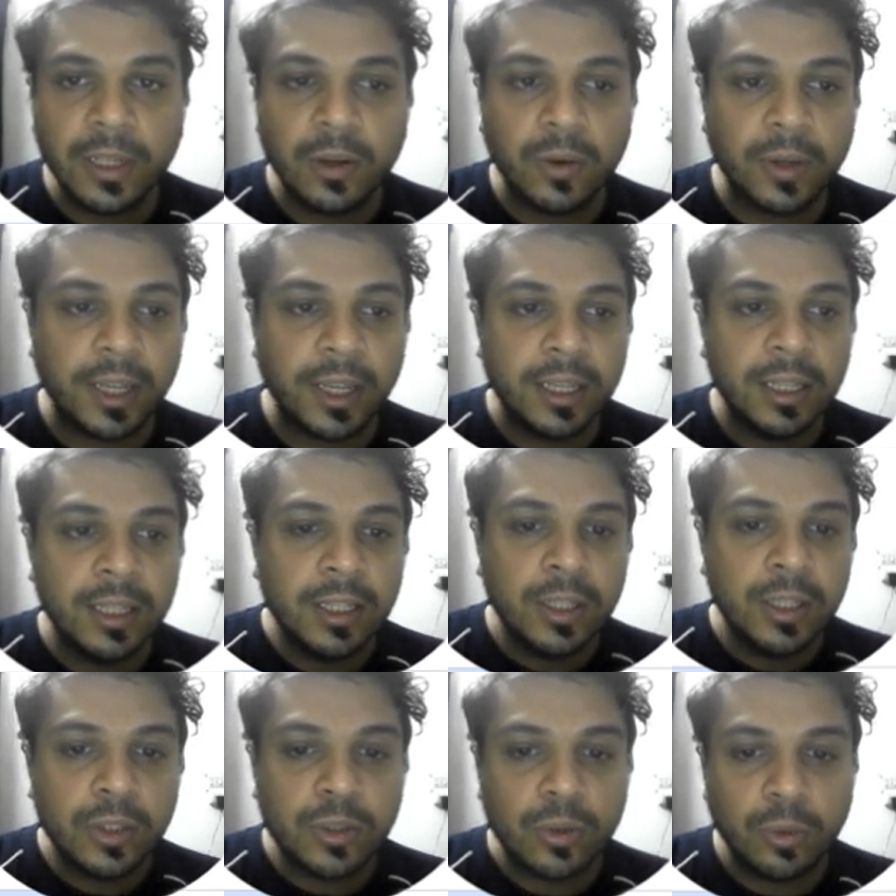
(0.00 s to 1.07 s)
Okay,
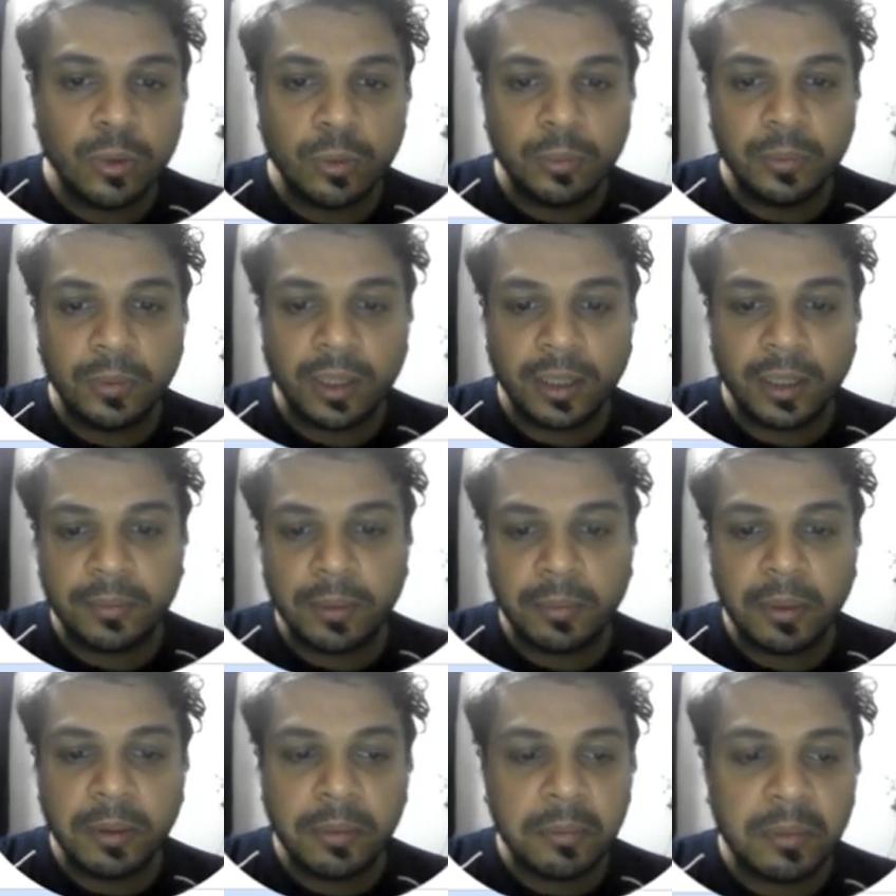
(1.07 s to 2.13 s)
so
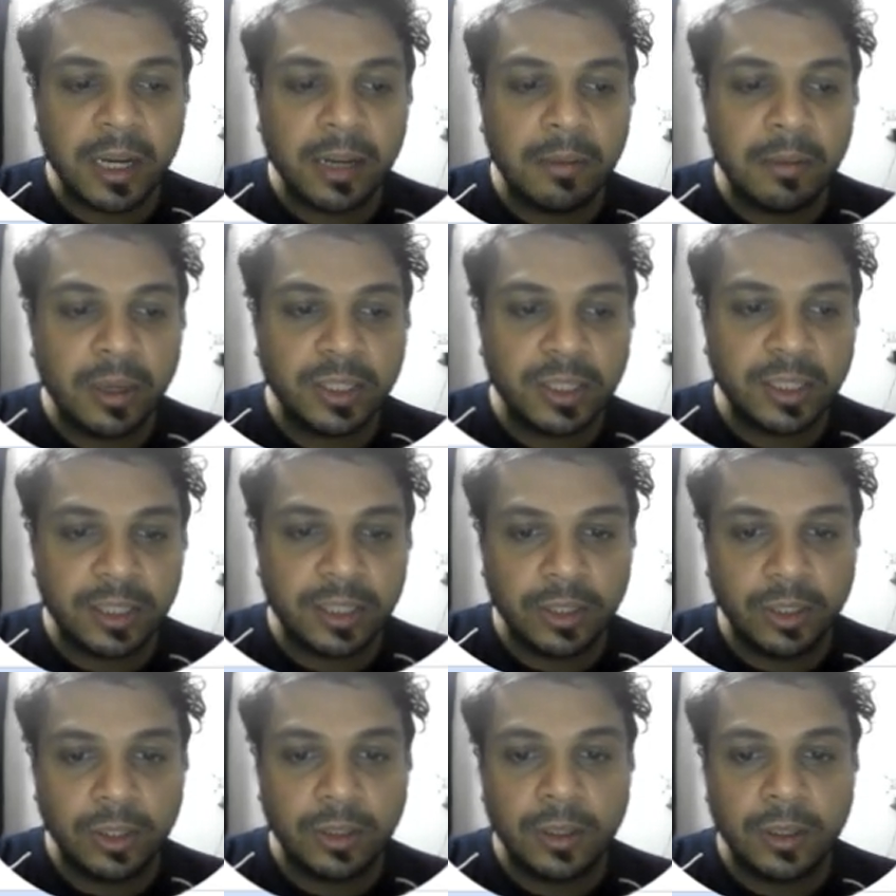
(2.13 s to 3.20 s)
the minimum daily budget
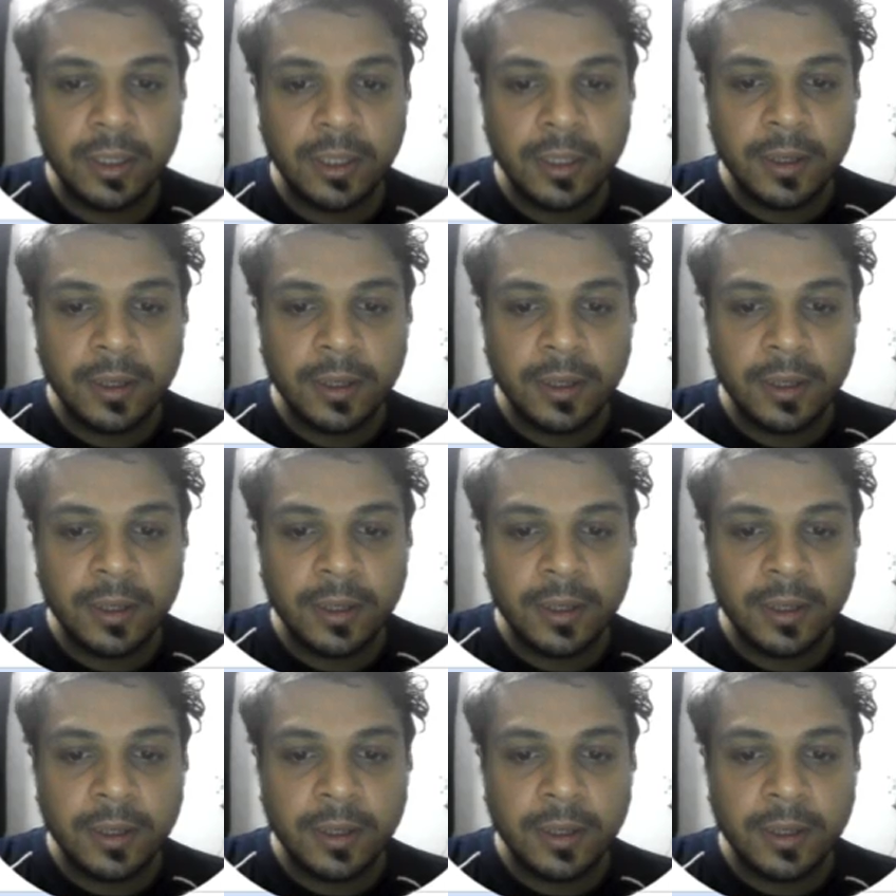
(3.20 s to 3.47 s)
here,